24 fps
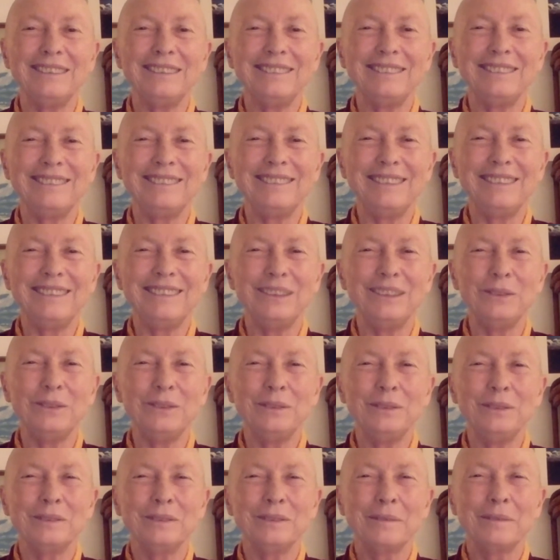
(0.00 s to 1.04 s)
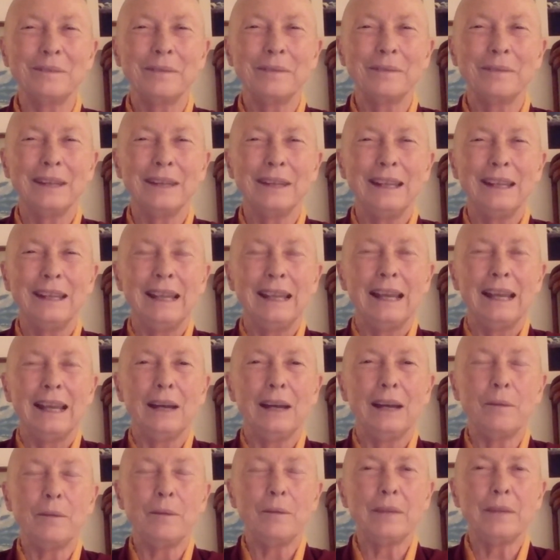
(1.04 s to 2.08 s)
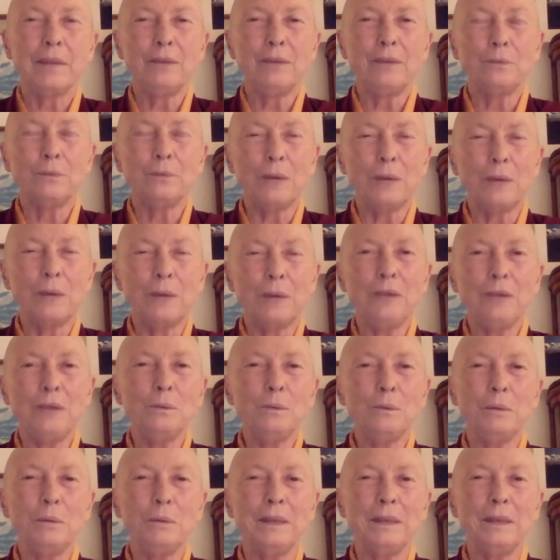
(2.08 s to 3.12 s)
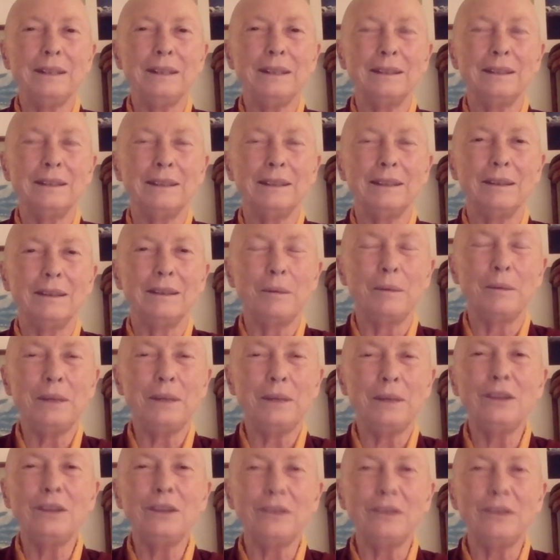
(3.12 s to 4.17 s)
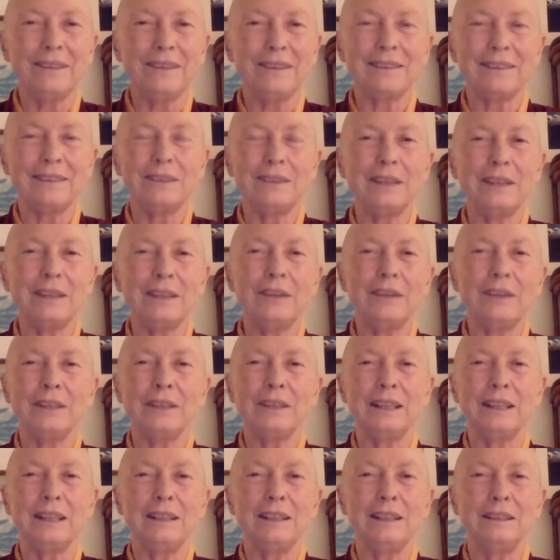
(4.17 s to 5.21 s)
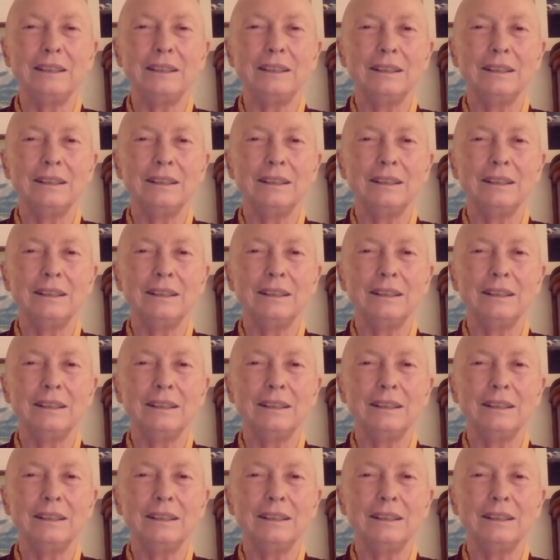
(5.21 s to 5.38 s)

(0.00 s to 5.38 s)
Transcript: you know? Um, if one woman appears arrogant,